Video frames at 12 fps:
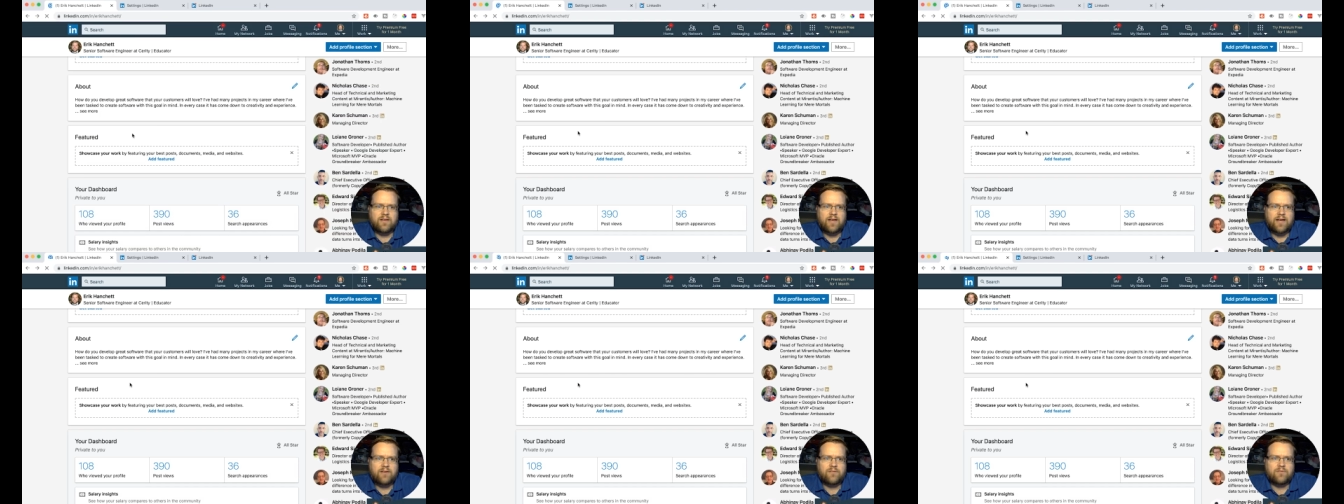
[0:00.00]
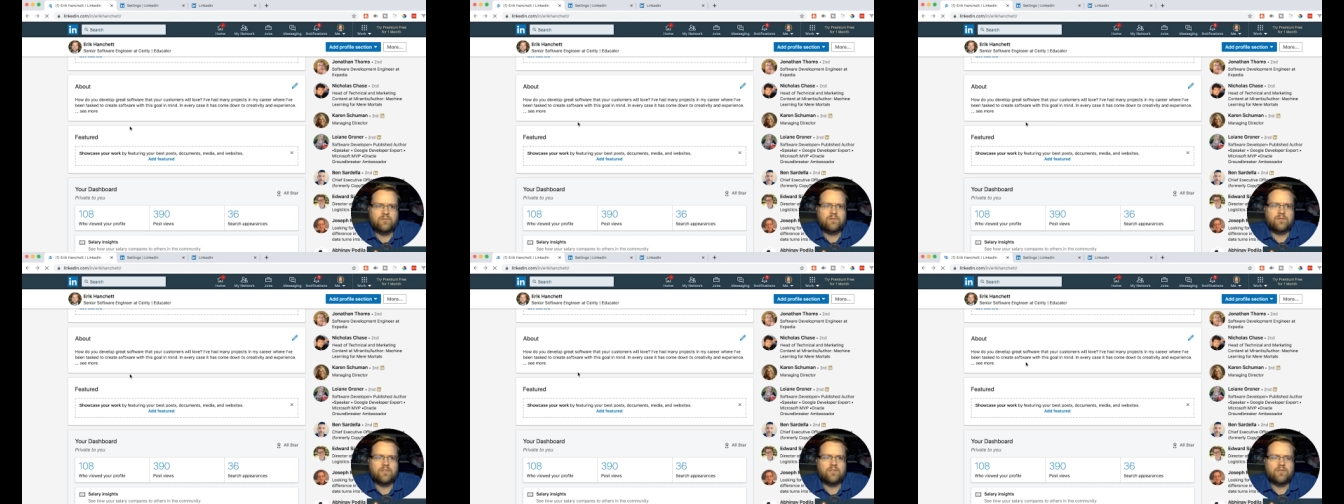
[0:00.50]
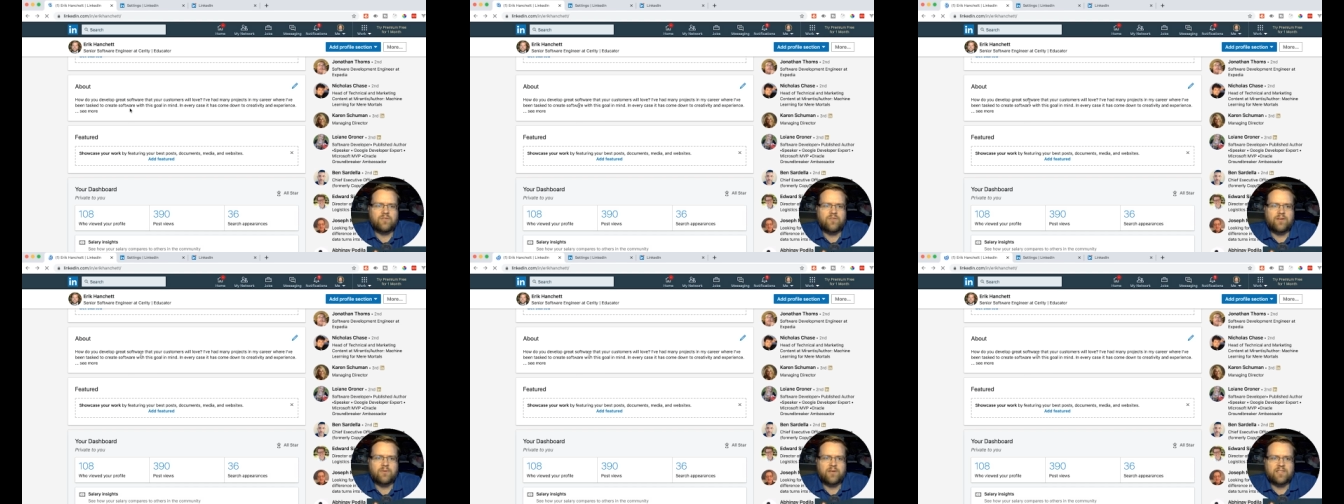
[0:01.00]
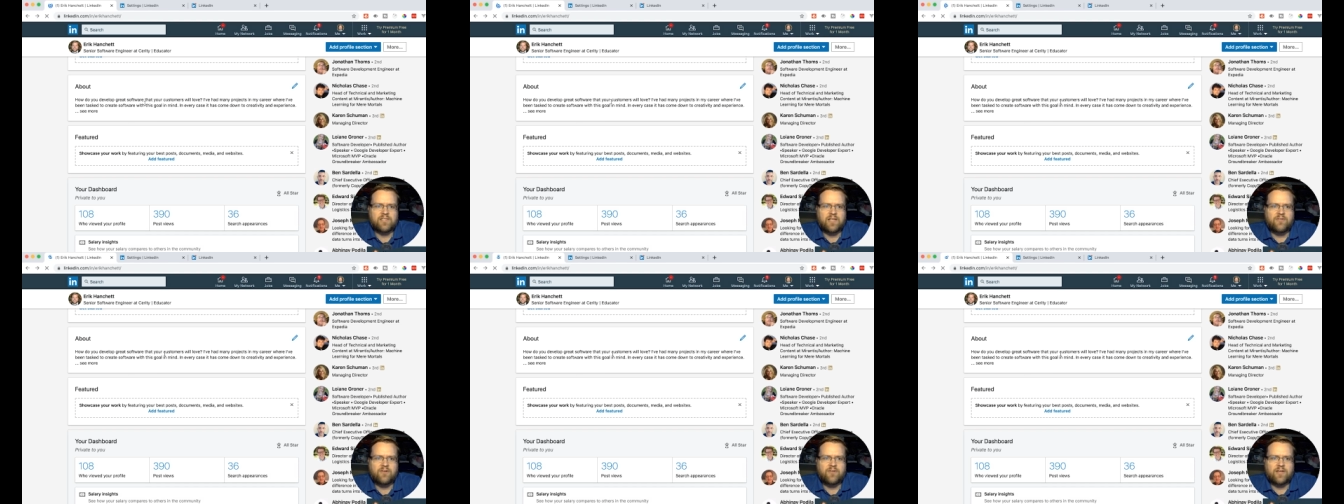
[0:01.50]
How do you develop great
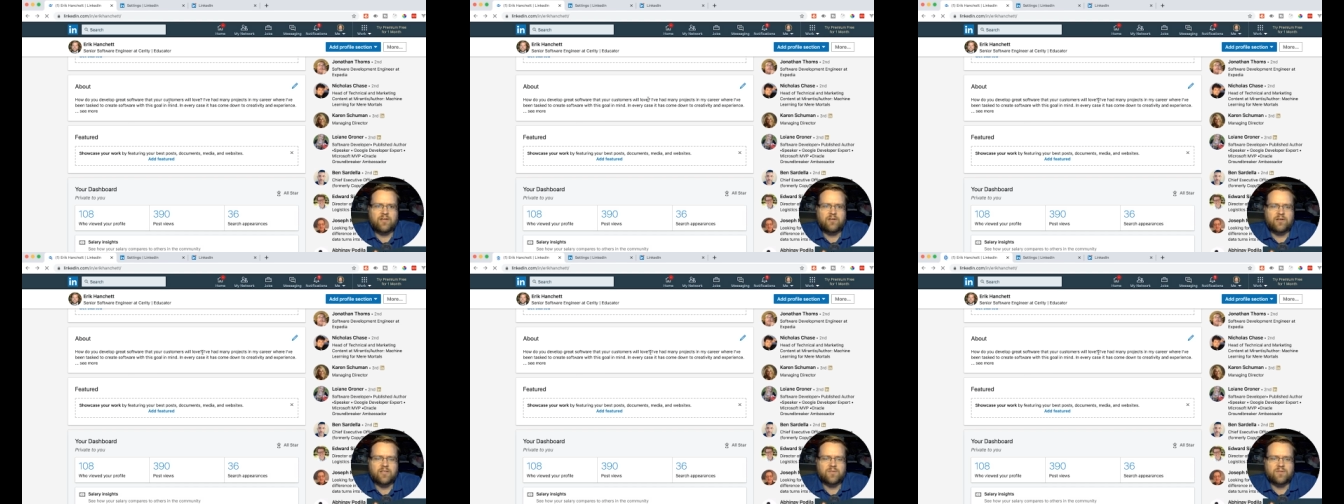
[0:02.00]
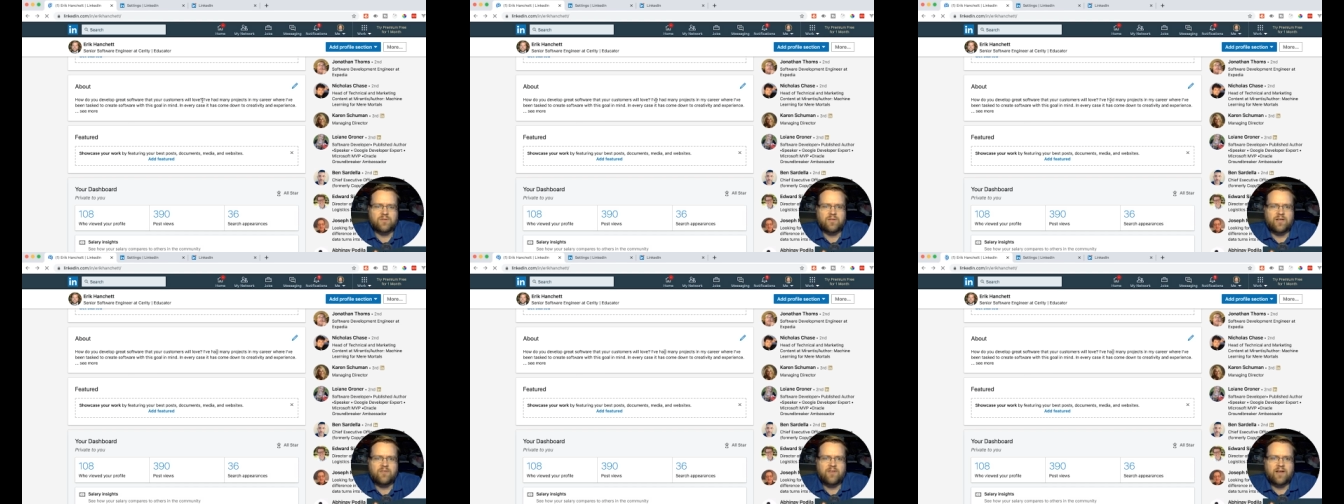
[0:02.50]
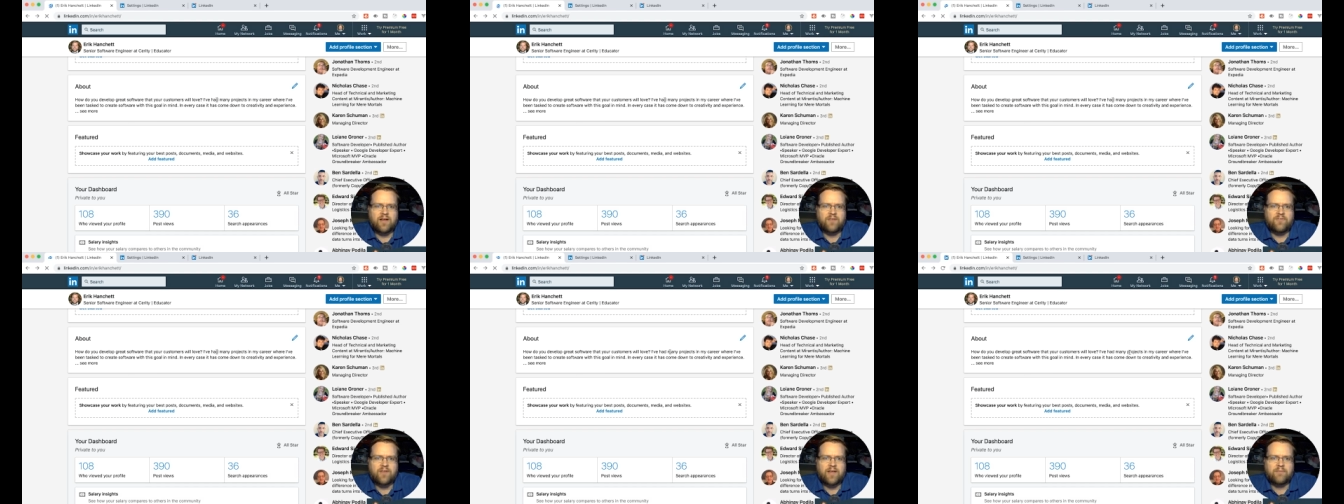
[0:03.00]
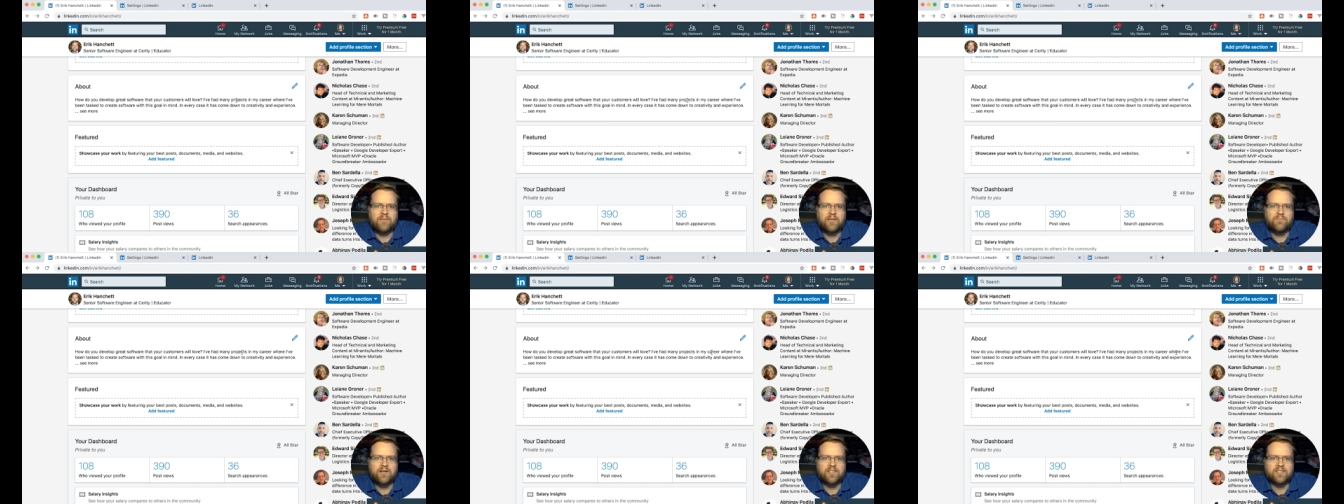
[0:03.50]
software that your customers will love? I've had many
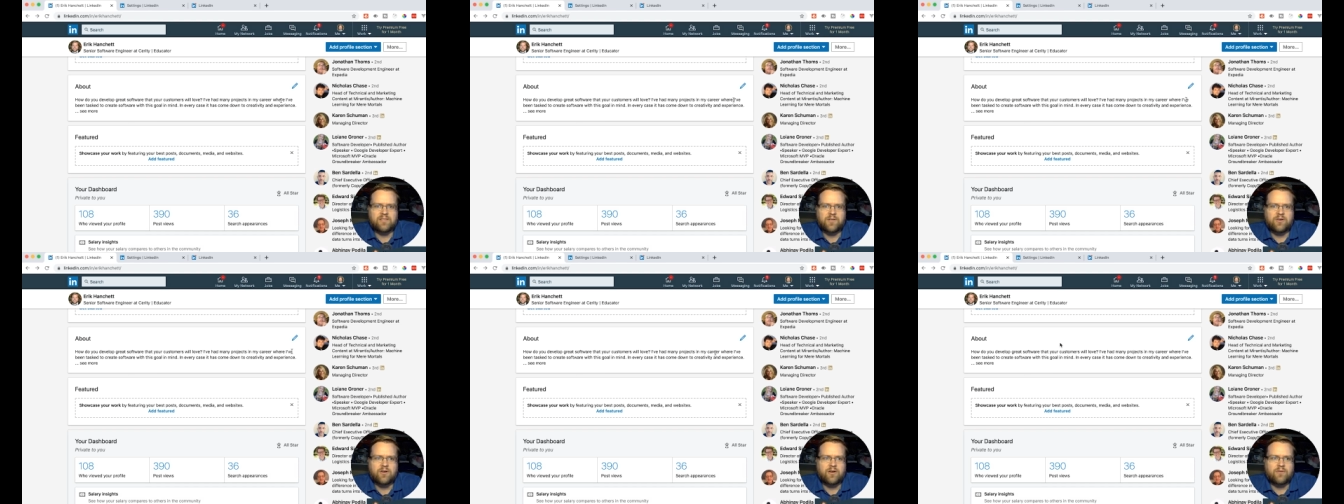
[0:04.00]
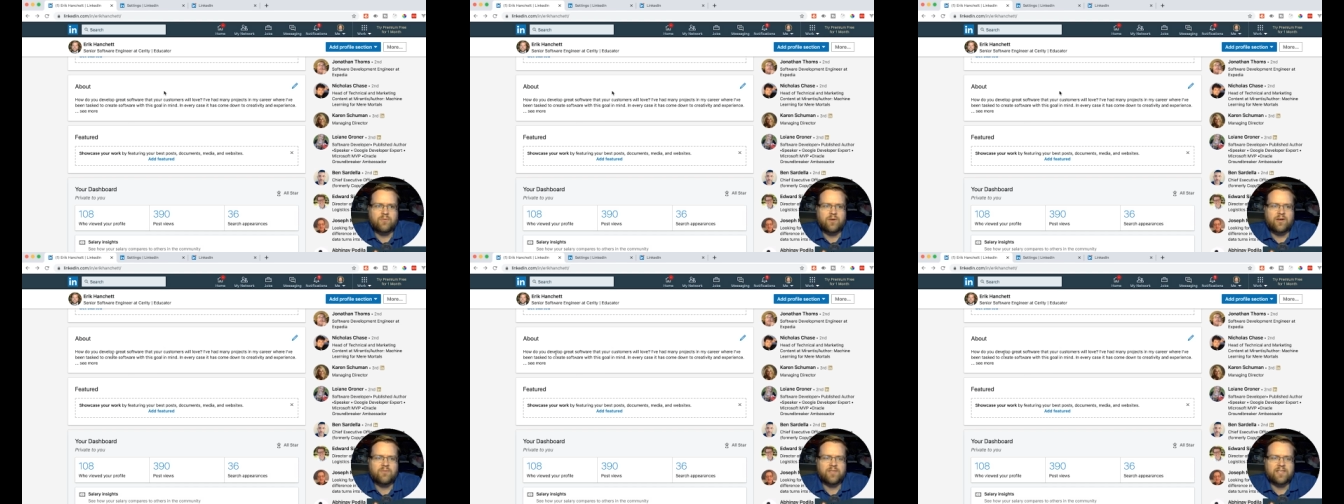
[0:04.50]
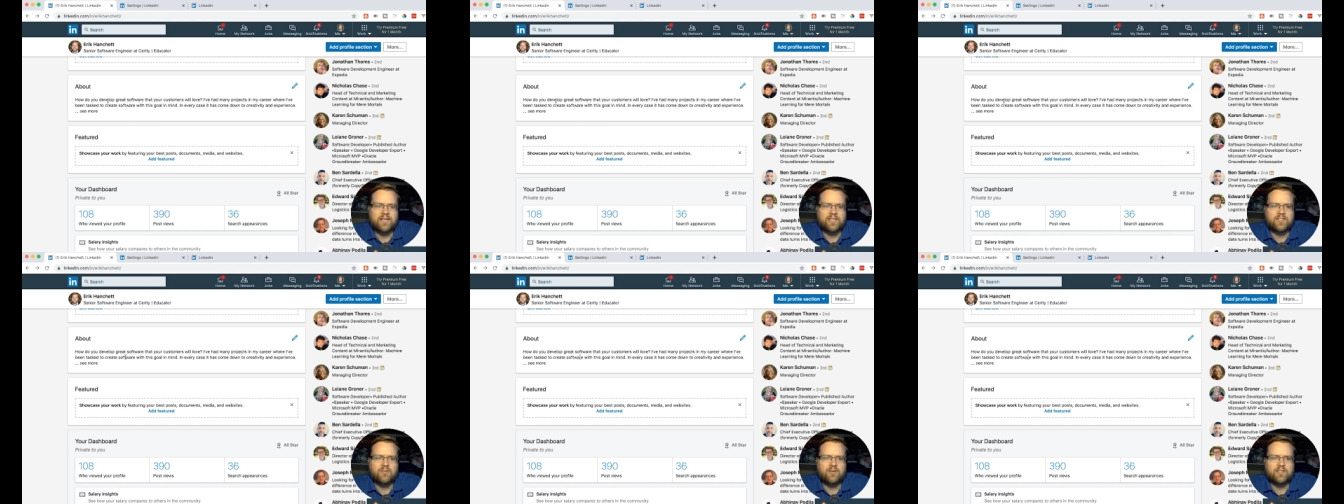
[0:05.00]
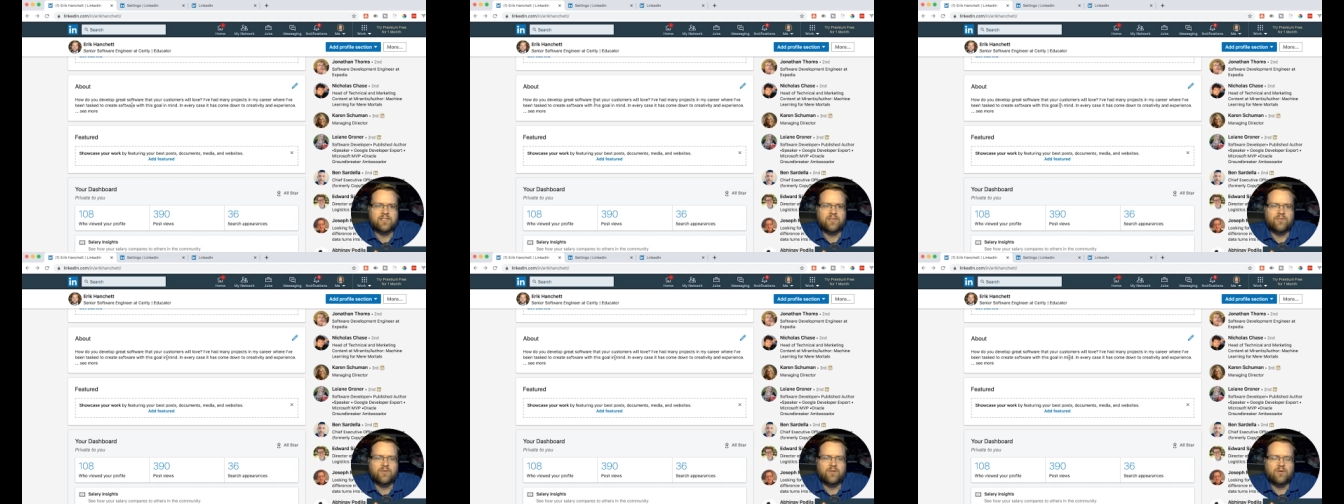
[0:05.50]
projects in my career where I've been tasked to create
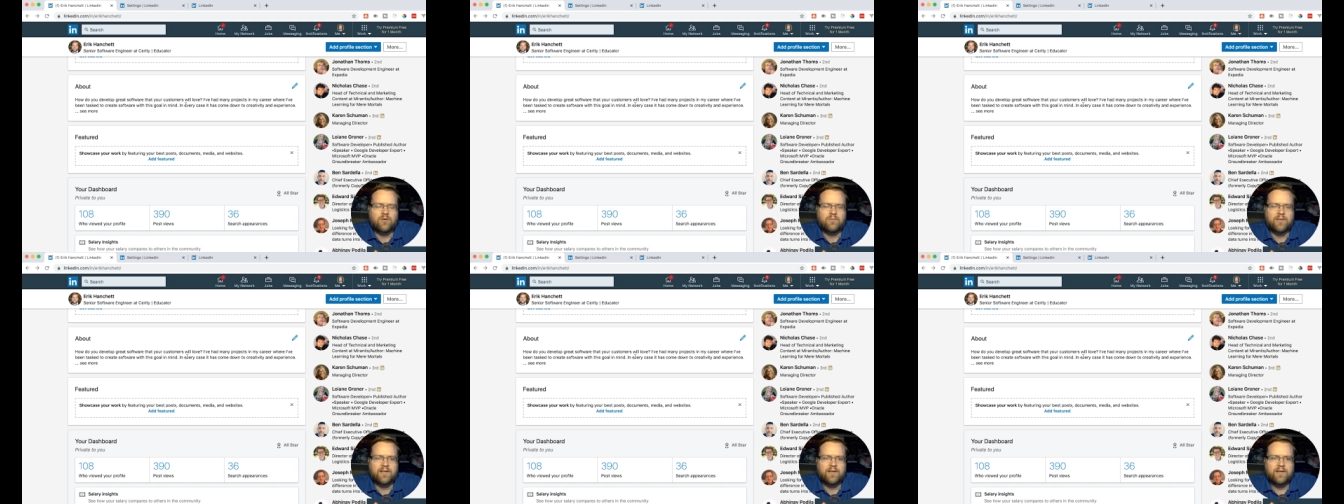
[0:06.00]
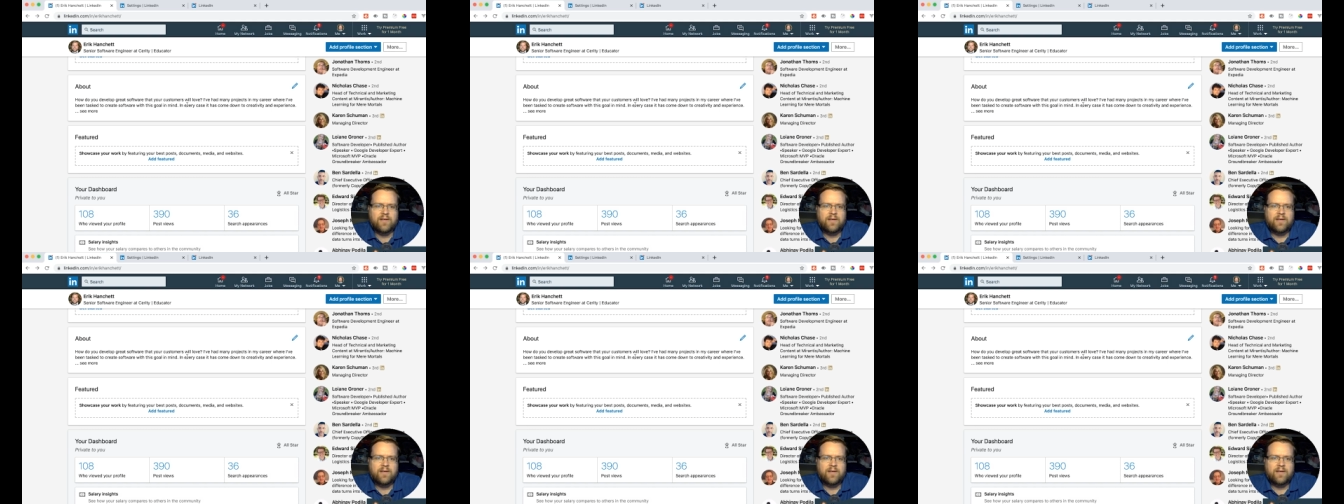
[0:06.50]
software with a goal in mind.